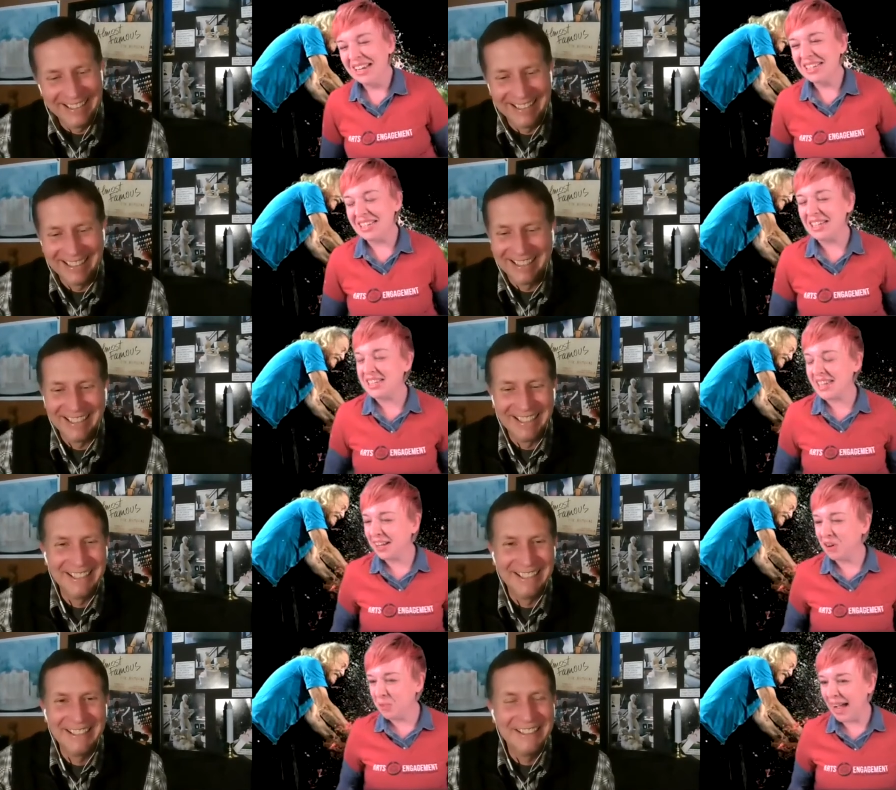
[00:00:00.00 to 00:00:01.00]
Speaker 1: did it
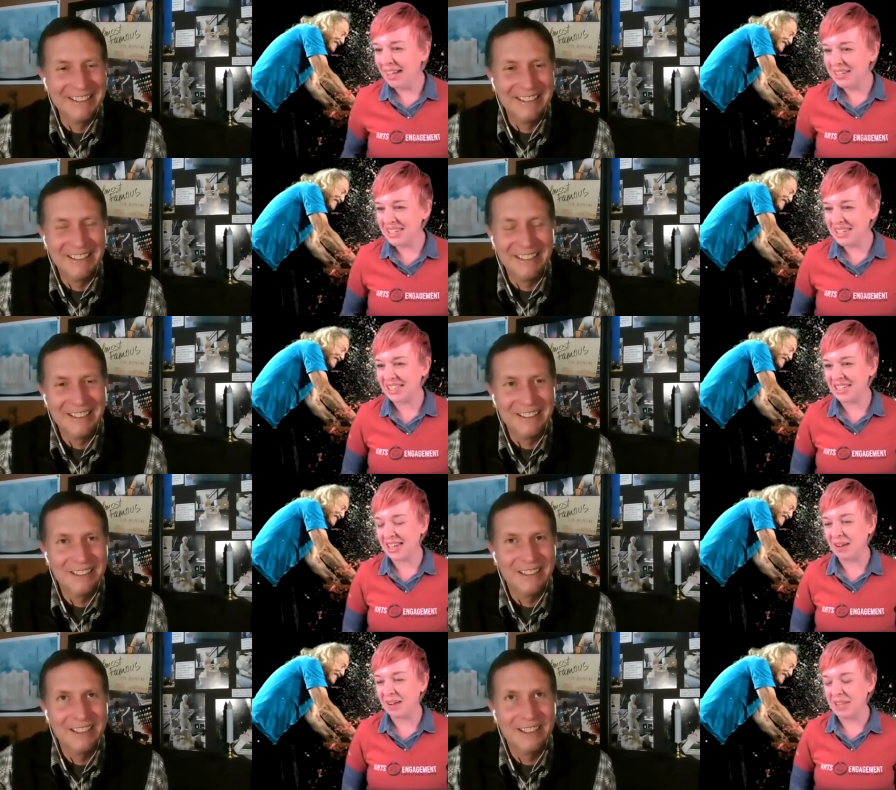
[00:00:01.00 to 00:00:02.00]
take a while to get the
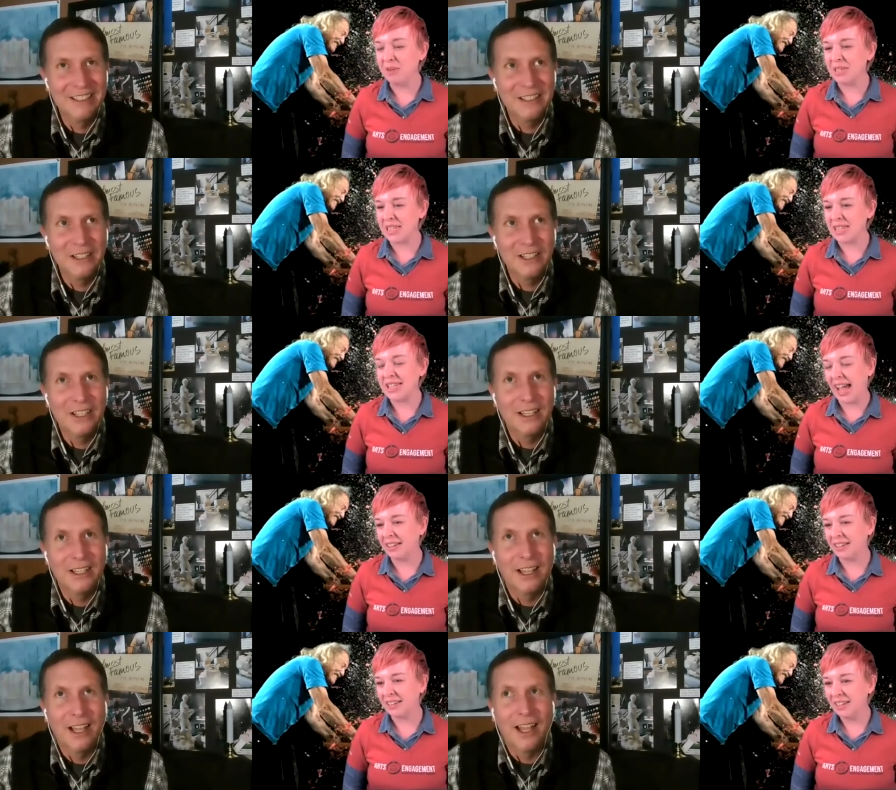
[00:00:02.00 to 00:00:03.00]
time? That was a
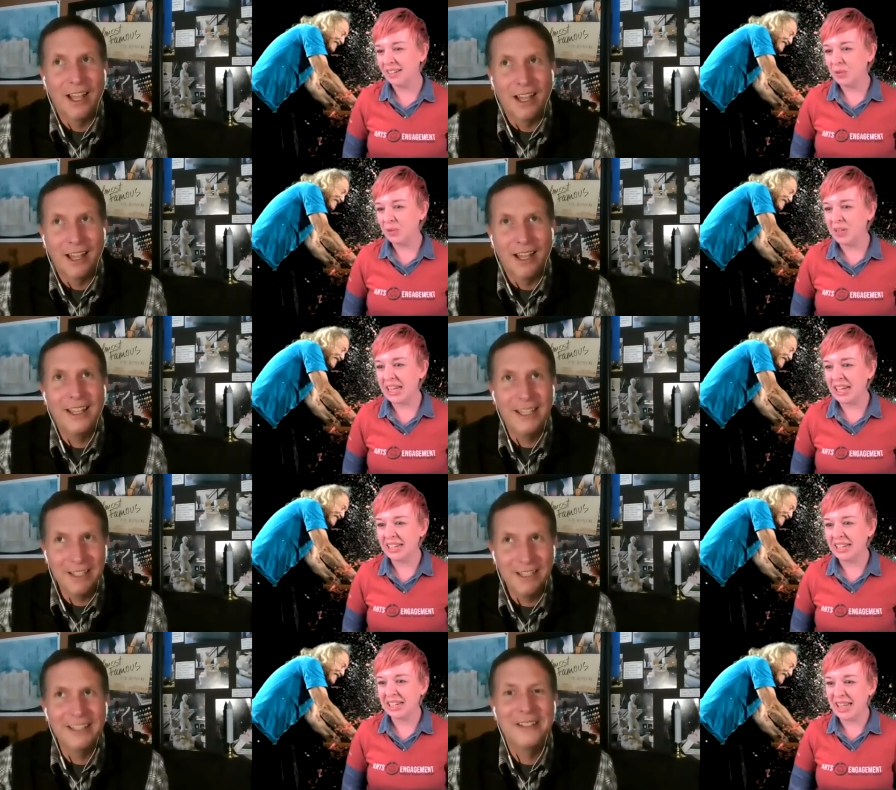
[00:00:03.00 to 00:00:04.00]
tech
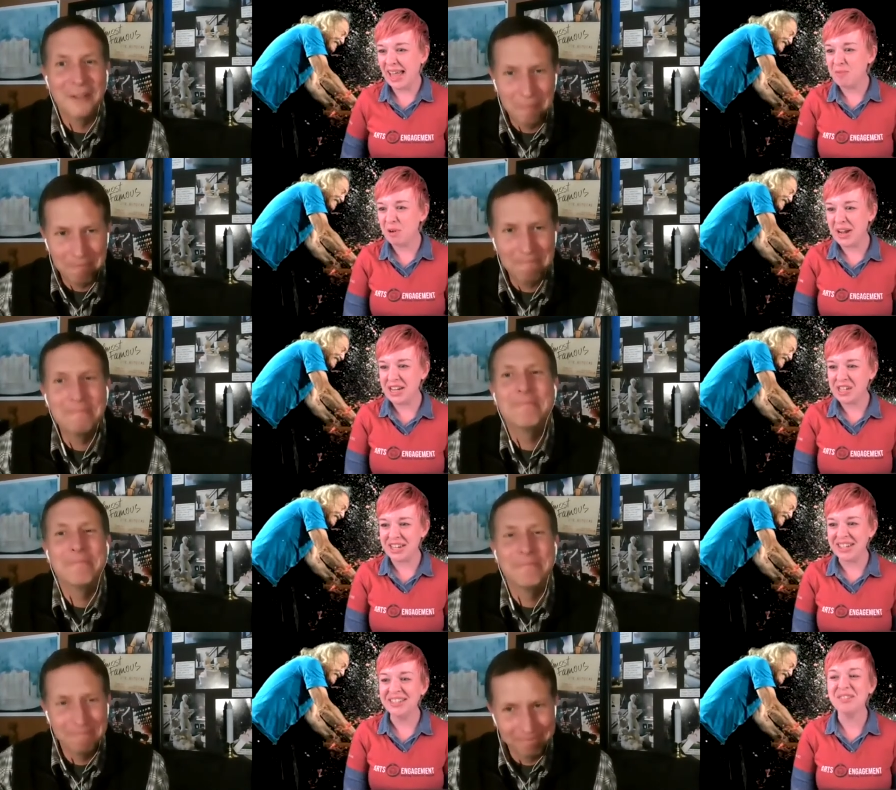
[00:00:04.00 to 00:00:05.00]
related
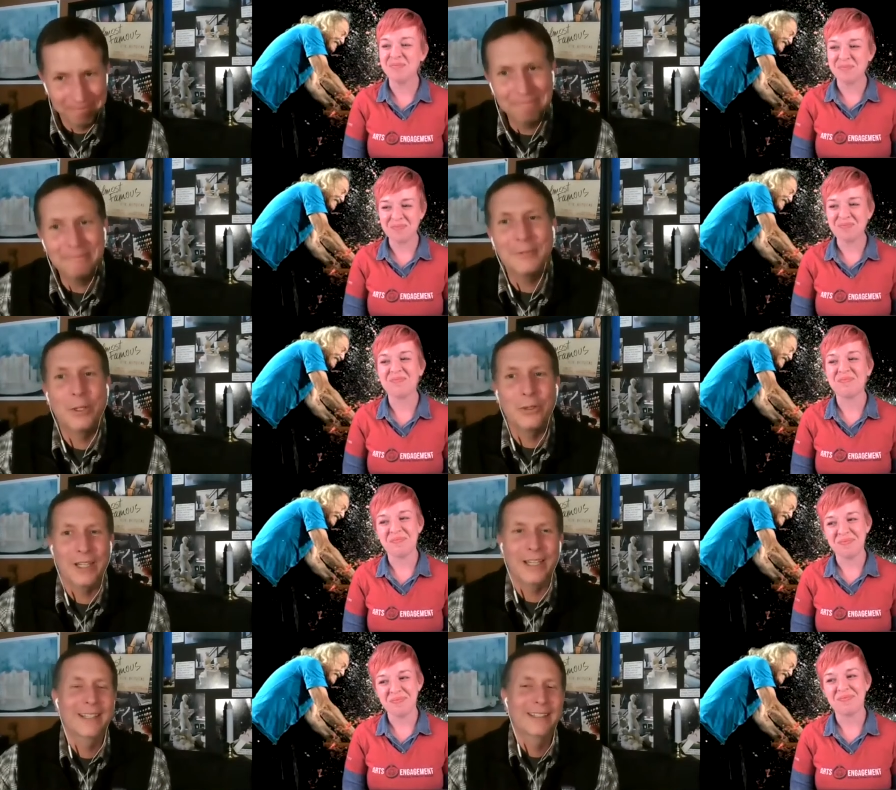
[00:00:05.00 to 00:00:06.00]
collaboration.
Speaker 2: Oh
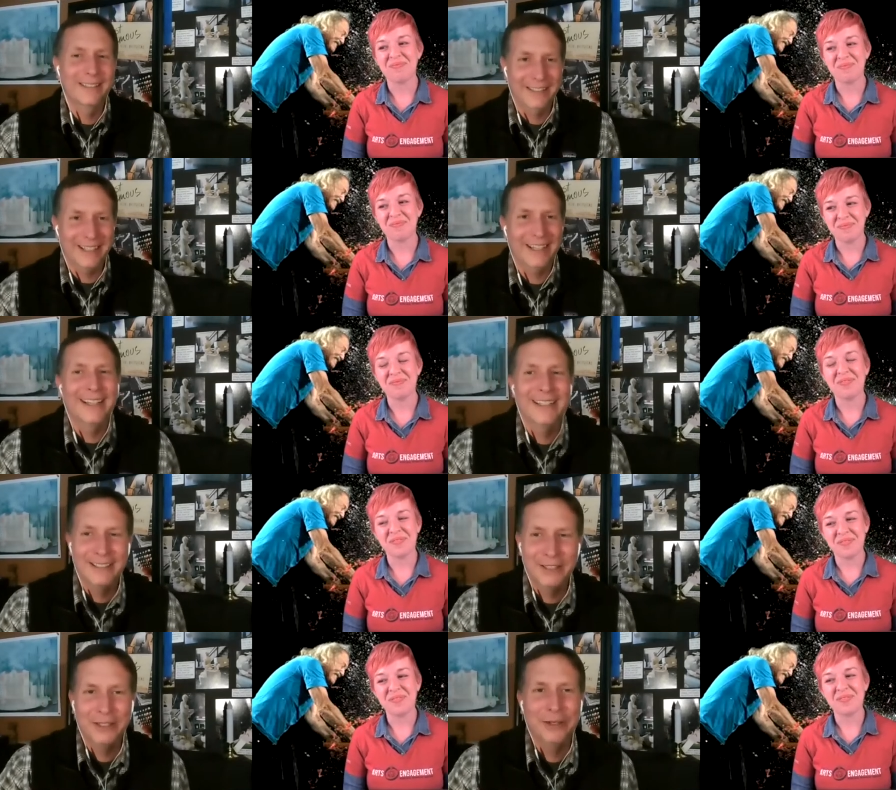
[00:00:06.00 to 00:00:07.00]
yeah, yeah,
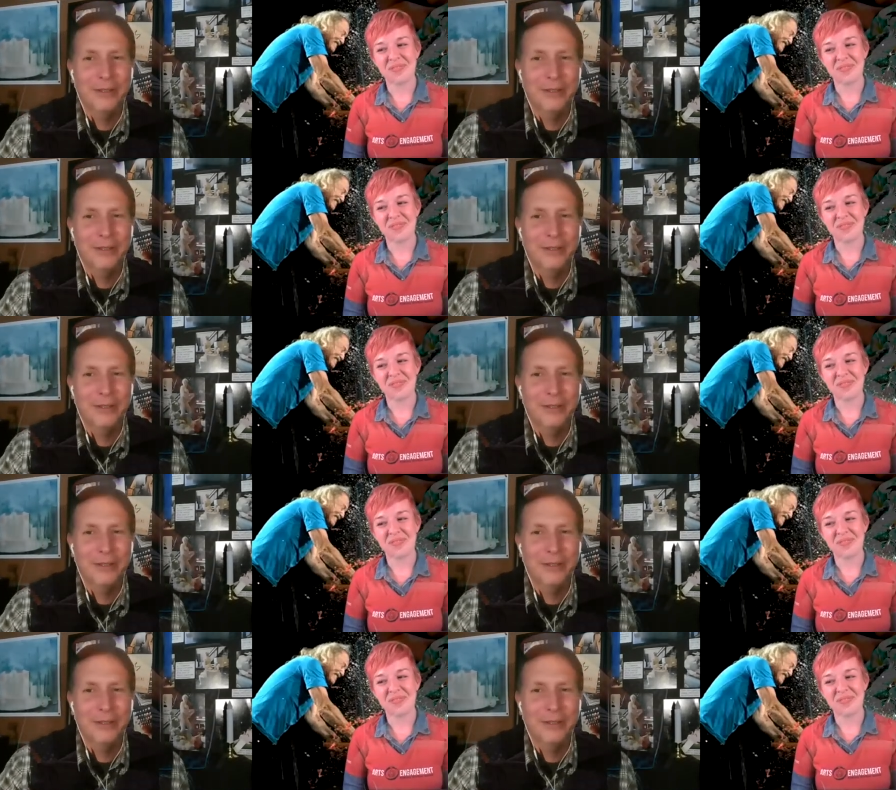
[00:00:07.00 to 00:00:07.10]
it took a